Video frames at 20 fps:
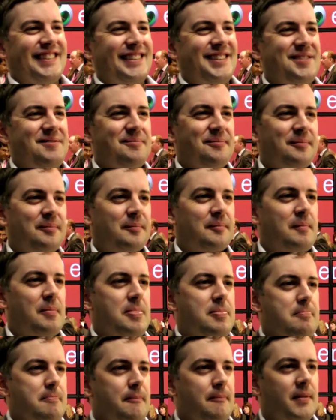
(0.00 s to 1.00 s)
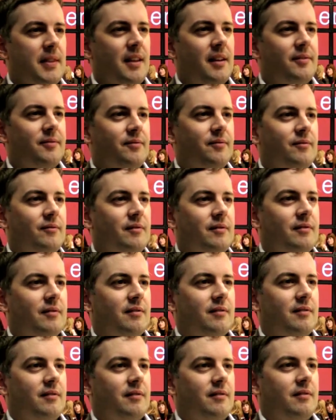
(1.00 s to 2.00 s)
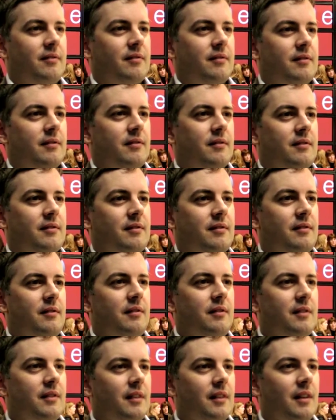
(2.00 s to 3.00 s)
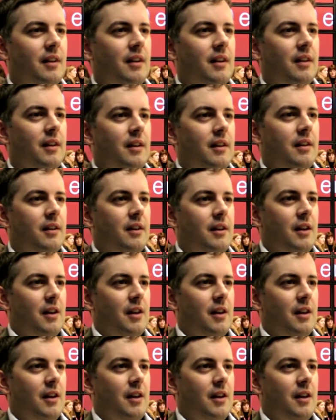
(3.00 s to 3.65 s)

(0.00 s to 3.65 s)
So the first question is, why is it called the Sony Ericsson Idou?